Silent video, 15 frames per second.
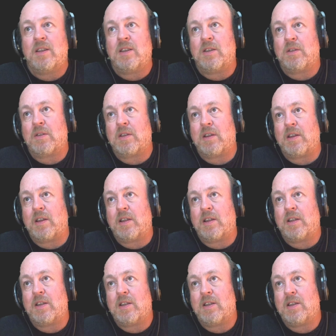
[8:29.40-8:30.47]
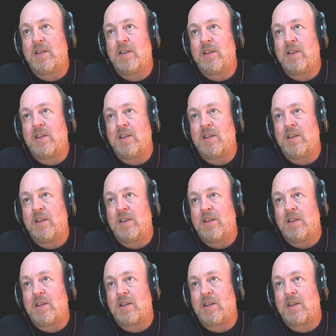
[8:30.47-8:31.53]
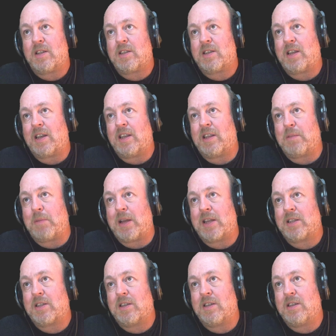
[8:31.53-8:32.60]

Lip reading: Okay. Let's delete the mask.